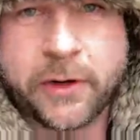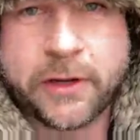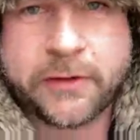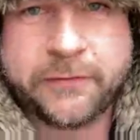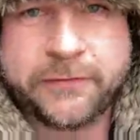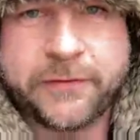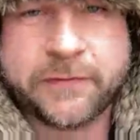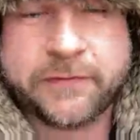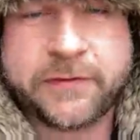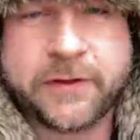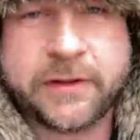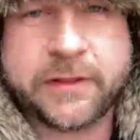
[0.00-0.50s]

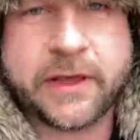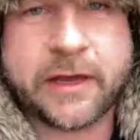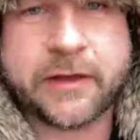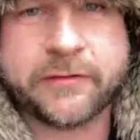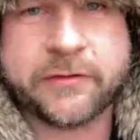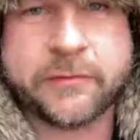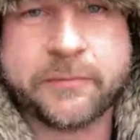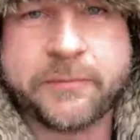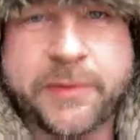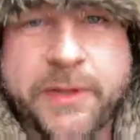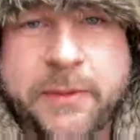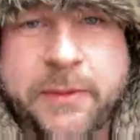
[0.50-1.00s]
40,
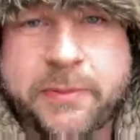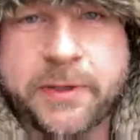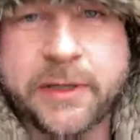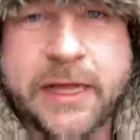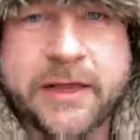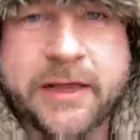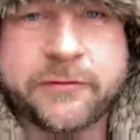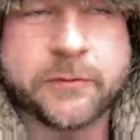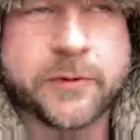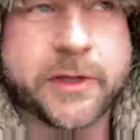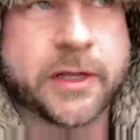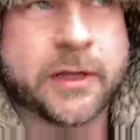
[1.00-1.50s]
50,000 people
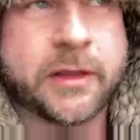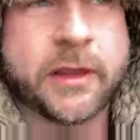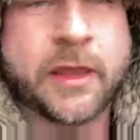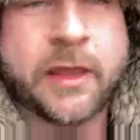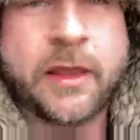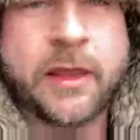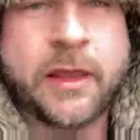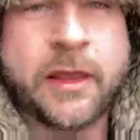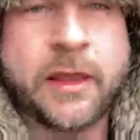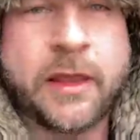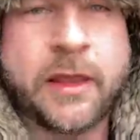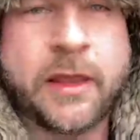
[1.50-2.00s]
last
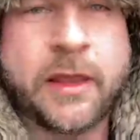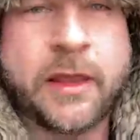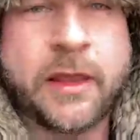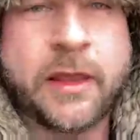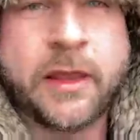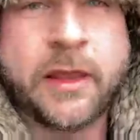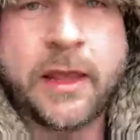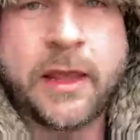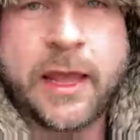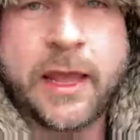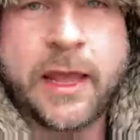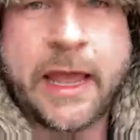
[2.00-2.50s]
week,
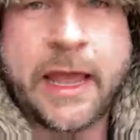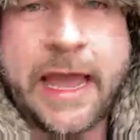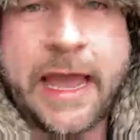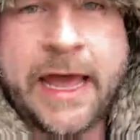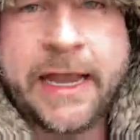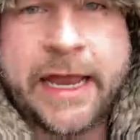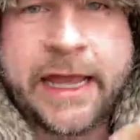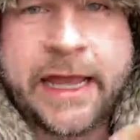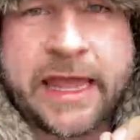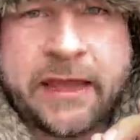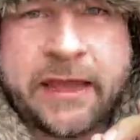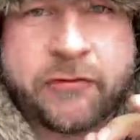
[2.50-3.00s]

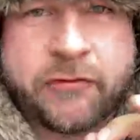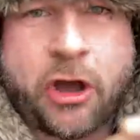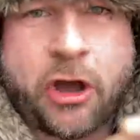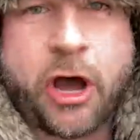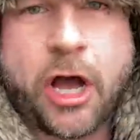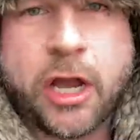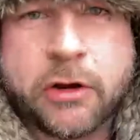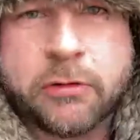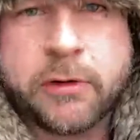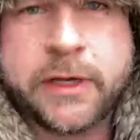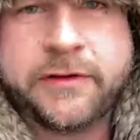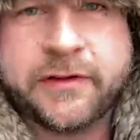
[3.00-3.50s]
and I
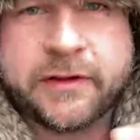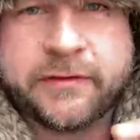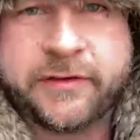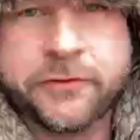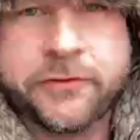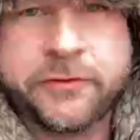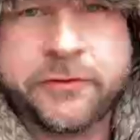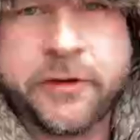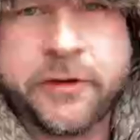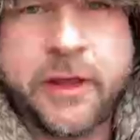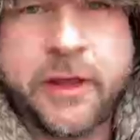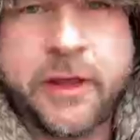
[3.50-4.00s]
gave
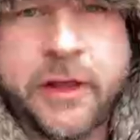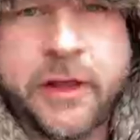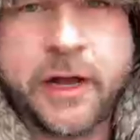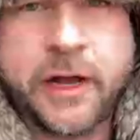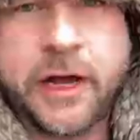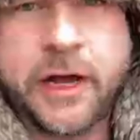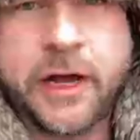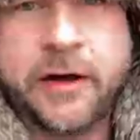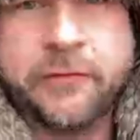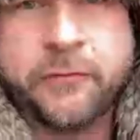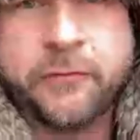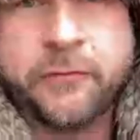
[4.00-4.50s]
concrete
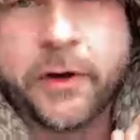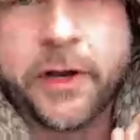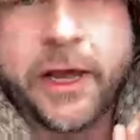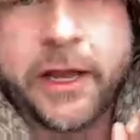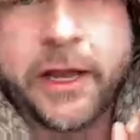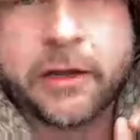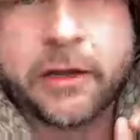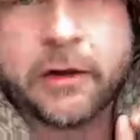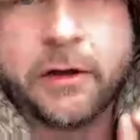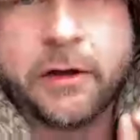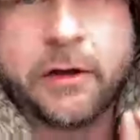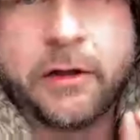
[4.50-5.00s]

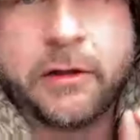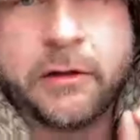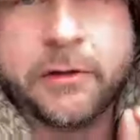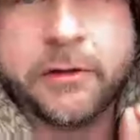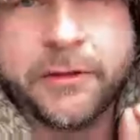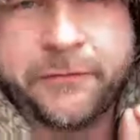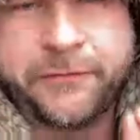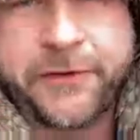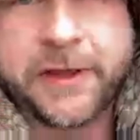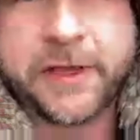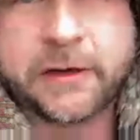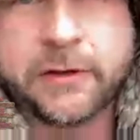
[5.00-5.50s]
examples
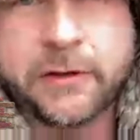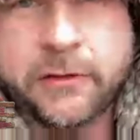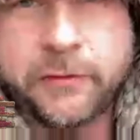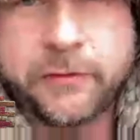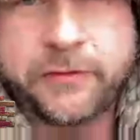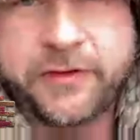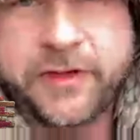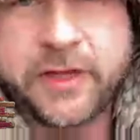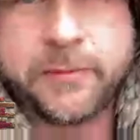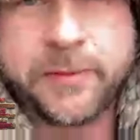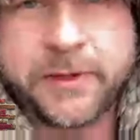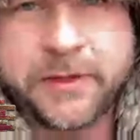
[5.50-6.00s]
of what I
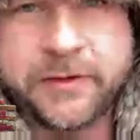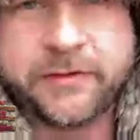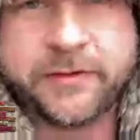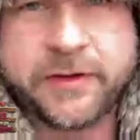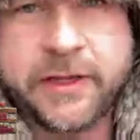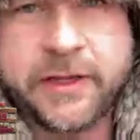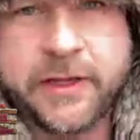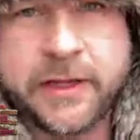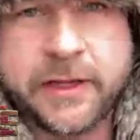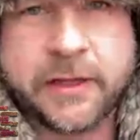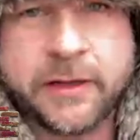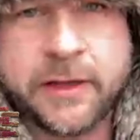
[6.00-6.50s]
call the
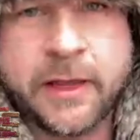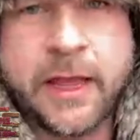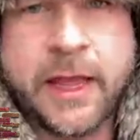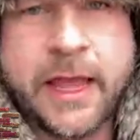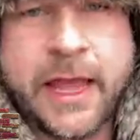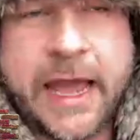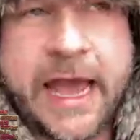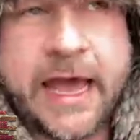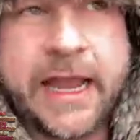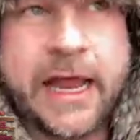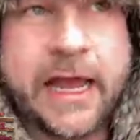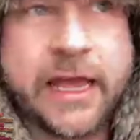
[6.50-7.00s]
fake news
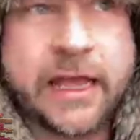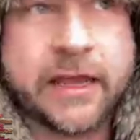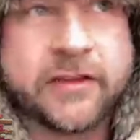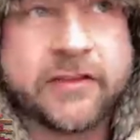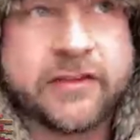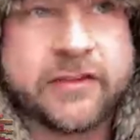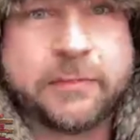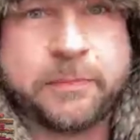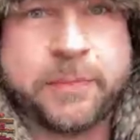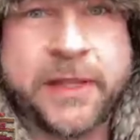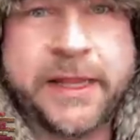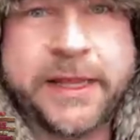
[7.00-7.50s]
CBC,
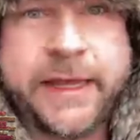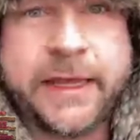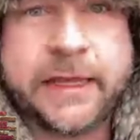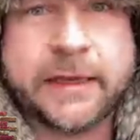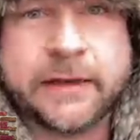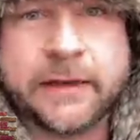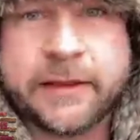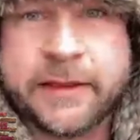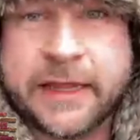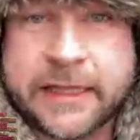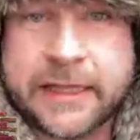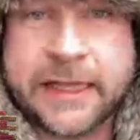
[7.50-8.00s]
and I
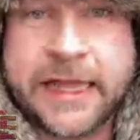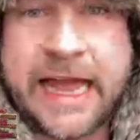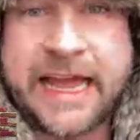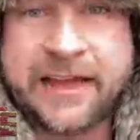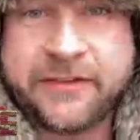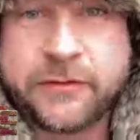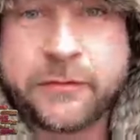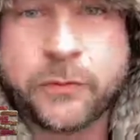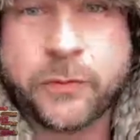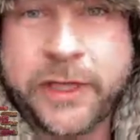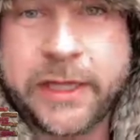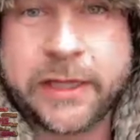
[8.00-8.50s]

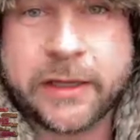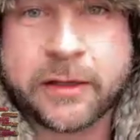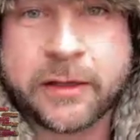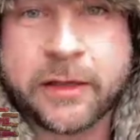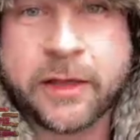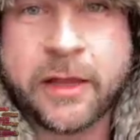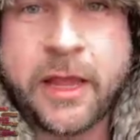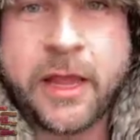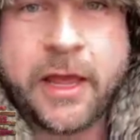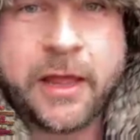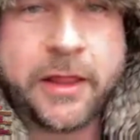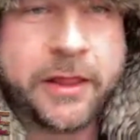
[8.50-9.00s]
explained that
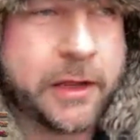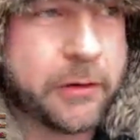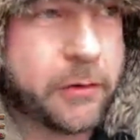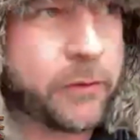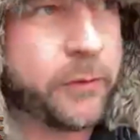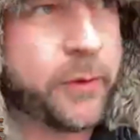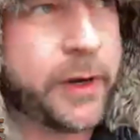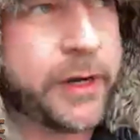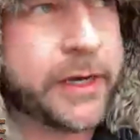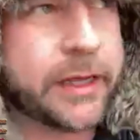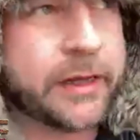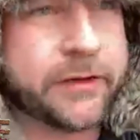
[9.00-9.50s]
last week
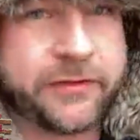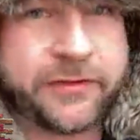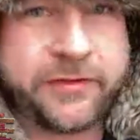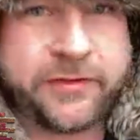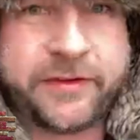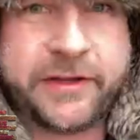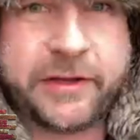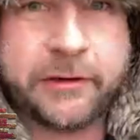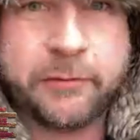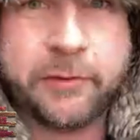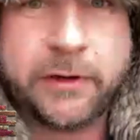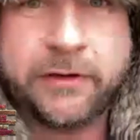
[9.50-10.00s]
they were
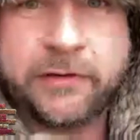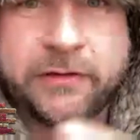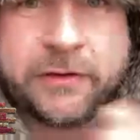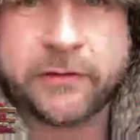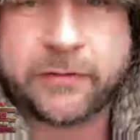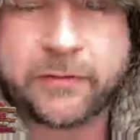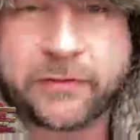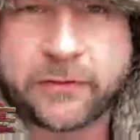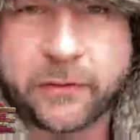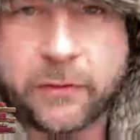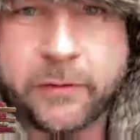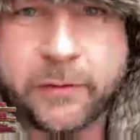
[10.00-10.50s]
running a
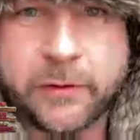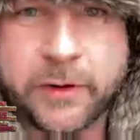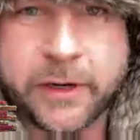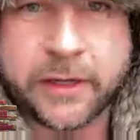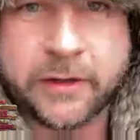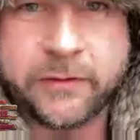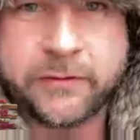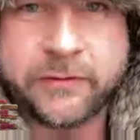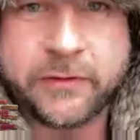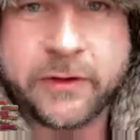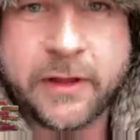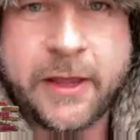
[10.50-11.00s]
series of
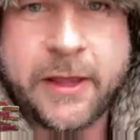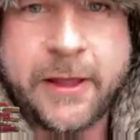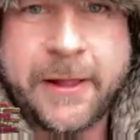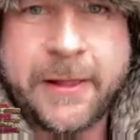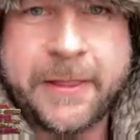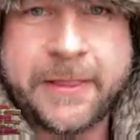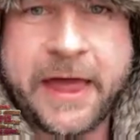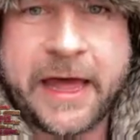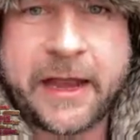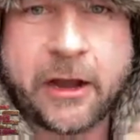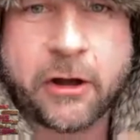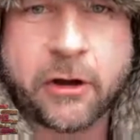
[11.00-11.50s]
stories
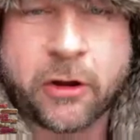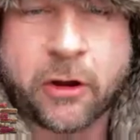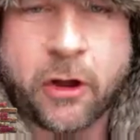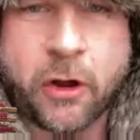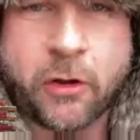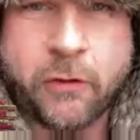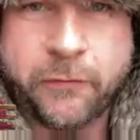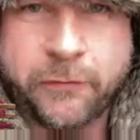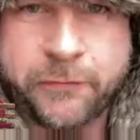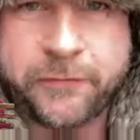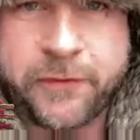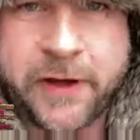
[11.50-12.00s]
that our
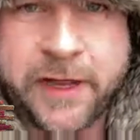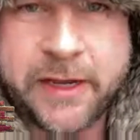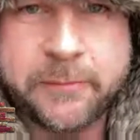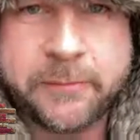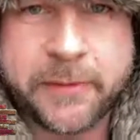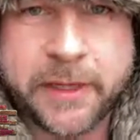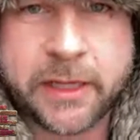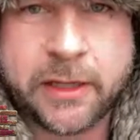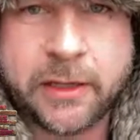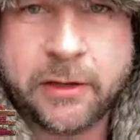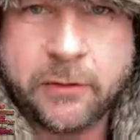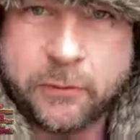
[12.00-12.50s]

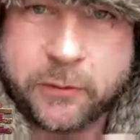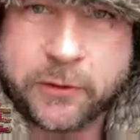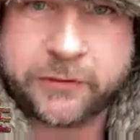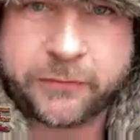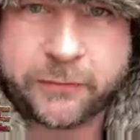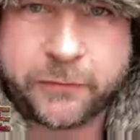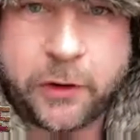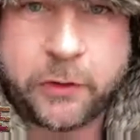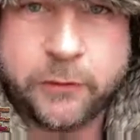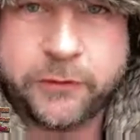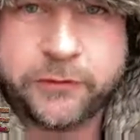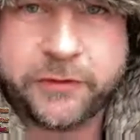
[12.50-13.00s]
GoFundMe was
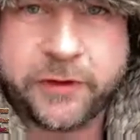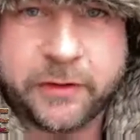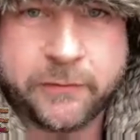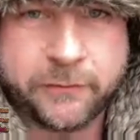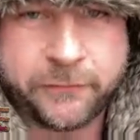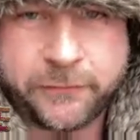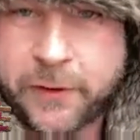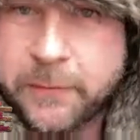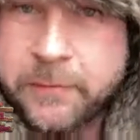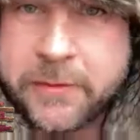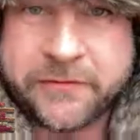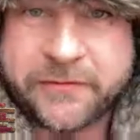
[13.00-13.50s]
frozen
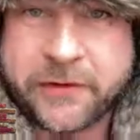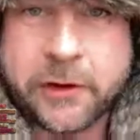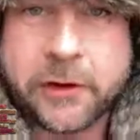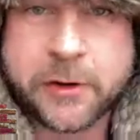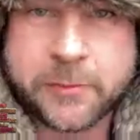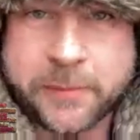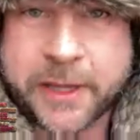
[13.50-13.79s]
from the